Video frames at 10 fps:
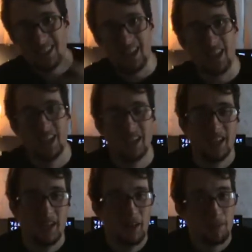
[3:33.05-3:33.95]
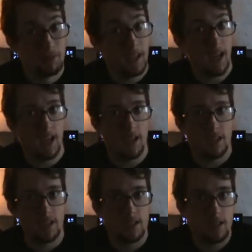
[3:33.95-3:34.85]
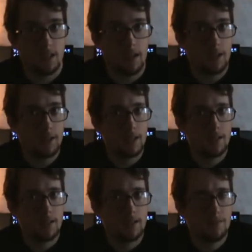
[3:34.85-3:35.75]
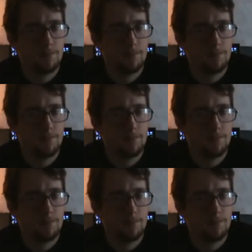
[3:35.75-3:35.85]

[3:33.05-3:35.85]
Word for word: yeah, but yeah, it could.